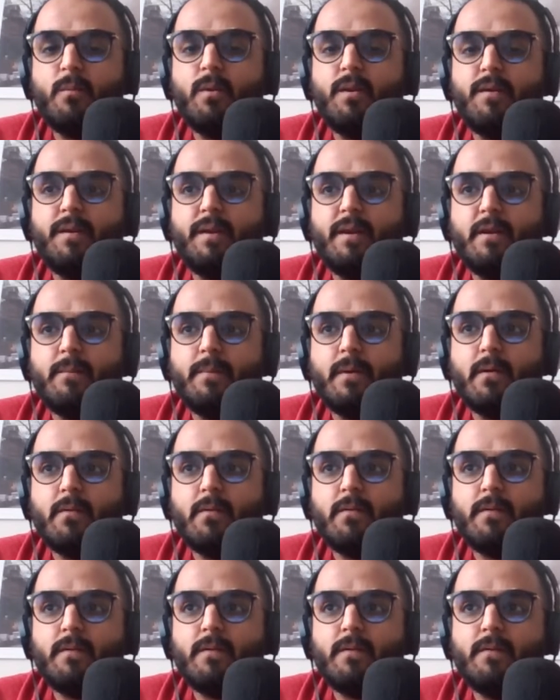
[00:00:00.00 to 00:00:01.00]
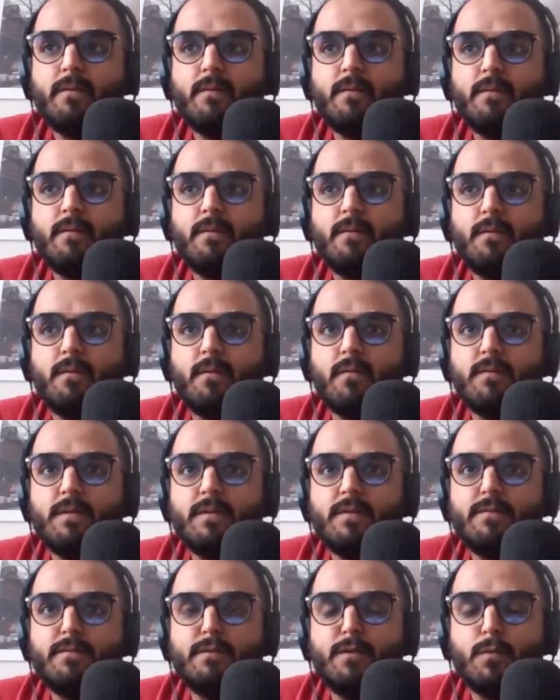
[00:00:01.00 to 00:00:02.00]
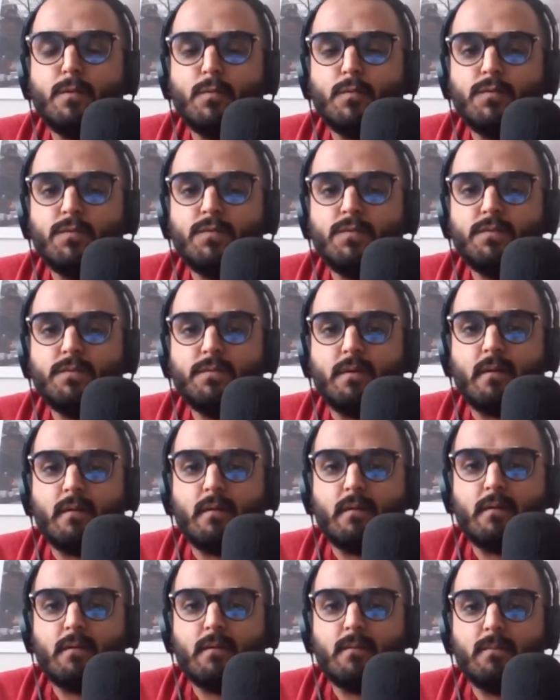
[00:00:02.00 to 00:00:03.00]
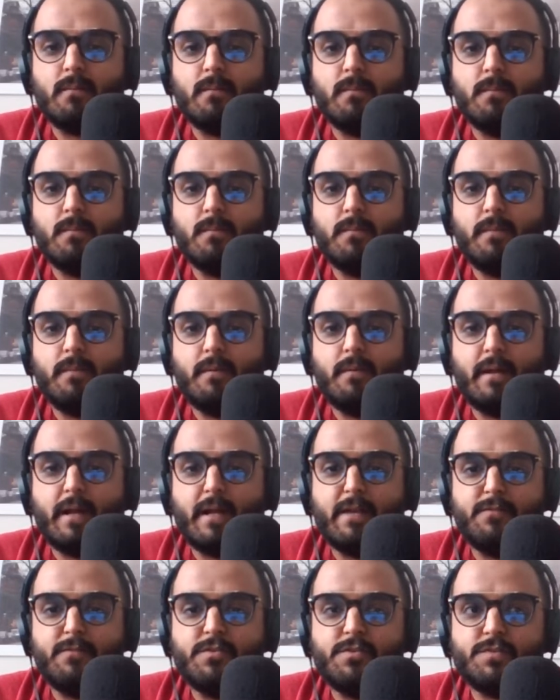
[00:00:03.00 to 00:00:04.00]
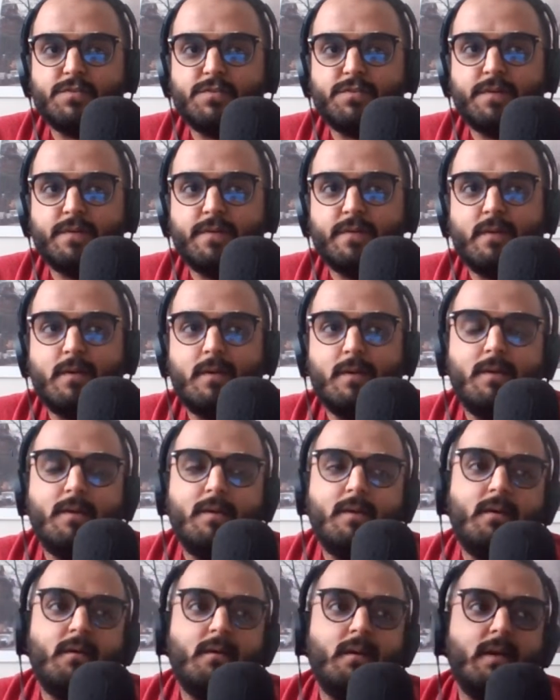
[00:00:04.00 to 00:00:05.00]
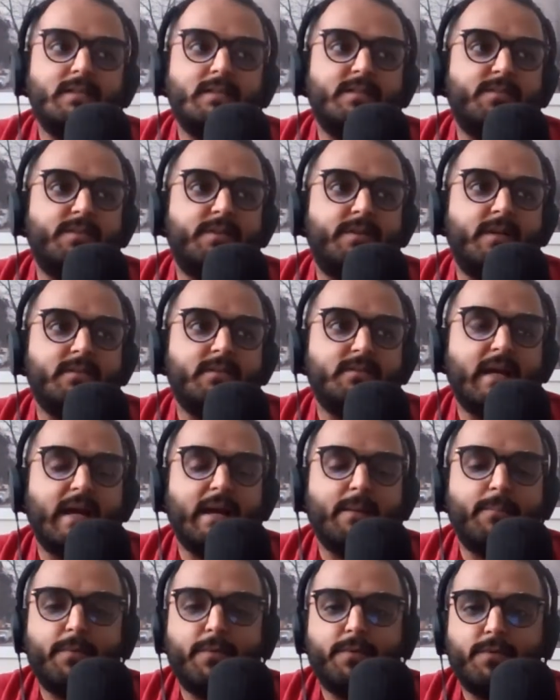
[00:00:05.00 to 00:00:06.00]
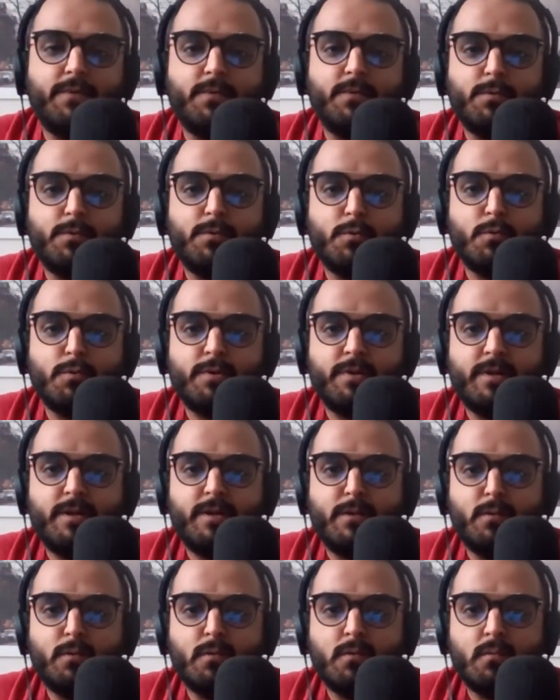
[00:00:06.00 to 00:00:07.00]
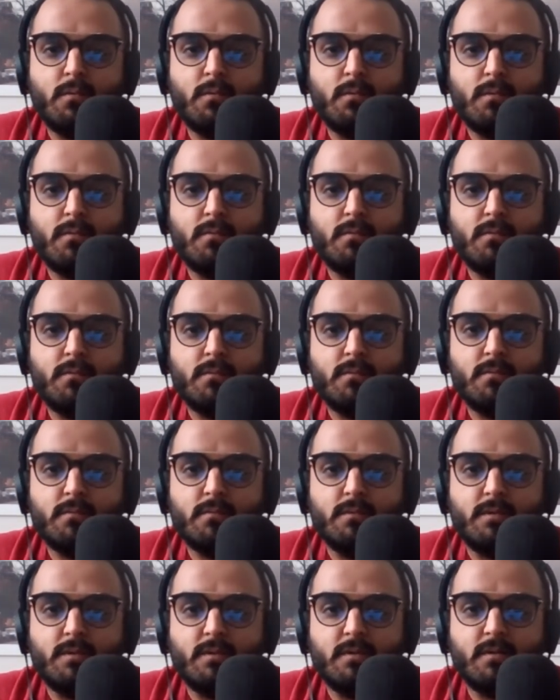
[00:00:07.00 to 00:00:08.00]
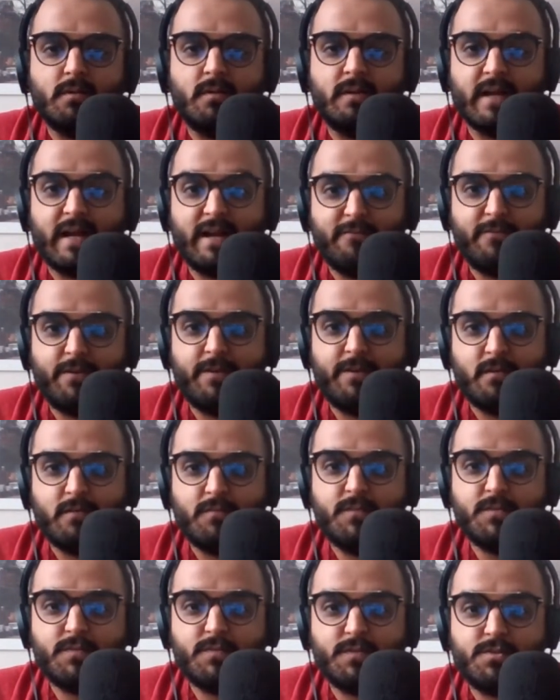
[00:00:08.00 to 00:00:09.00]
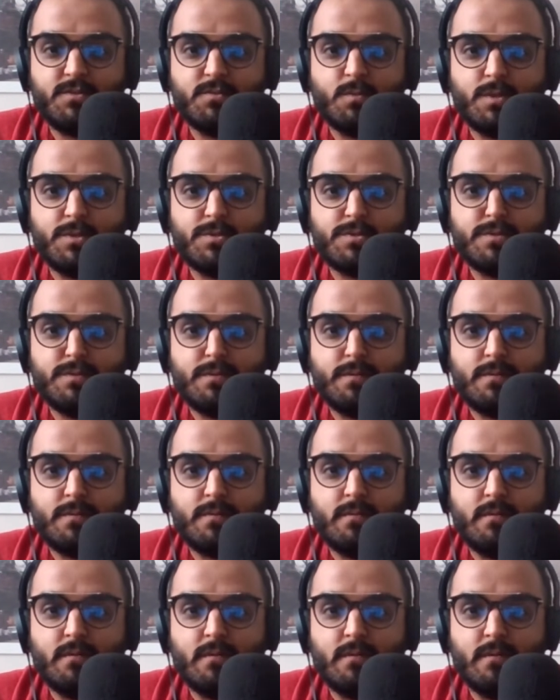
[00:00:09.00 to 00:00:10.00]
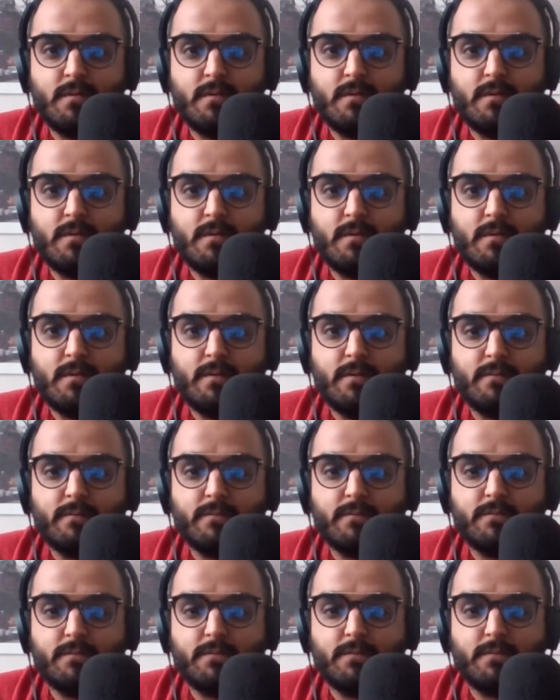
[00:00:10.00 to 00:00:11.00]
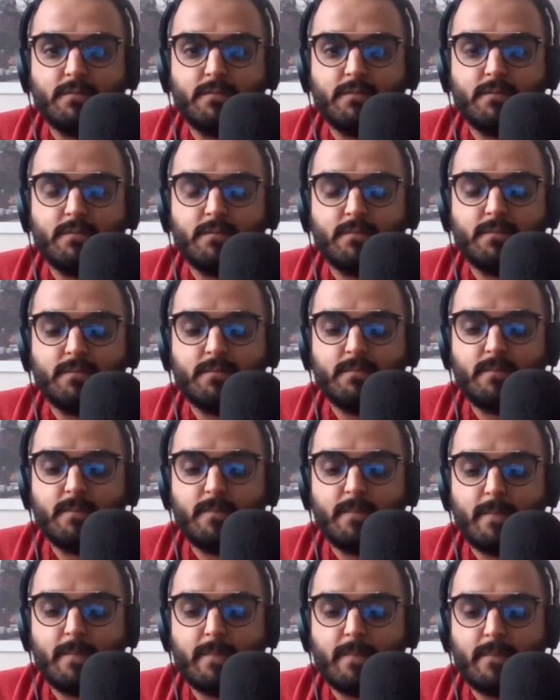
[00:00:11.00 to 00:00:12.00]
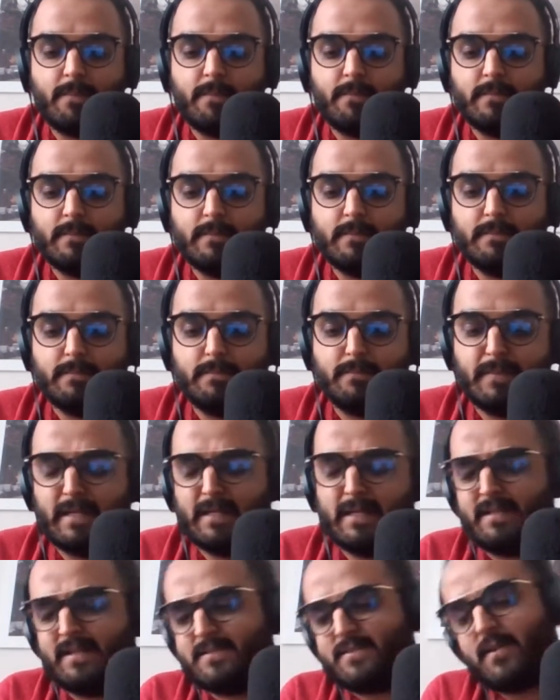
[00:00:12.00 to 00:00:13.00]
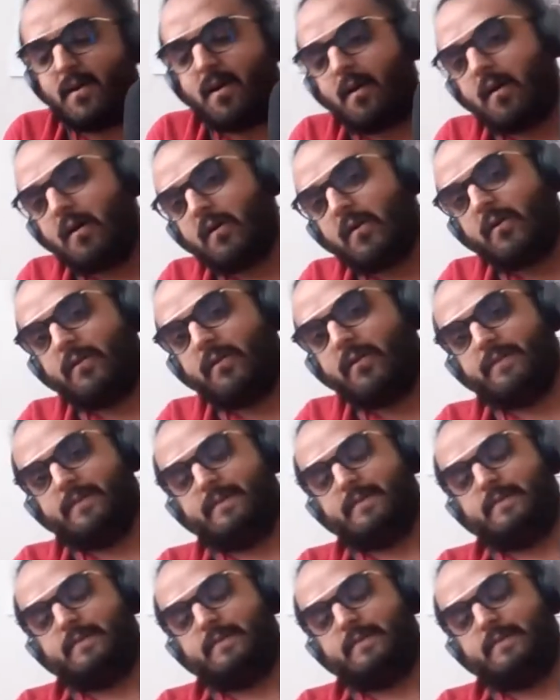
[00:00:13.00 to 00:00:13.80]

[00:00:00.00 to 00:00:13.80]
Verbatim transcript: we read about all of these news, uh, and we just, I guess, if it doesn't happen to you, you don't really know the gravity of the situation. So, yeah. man, that's hard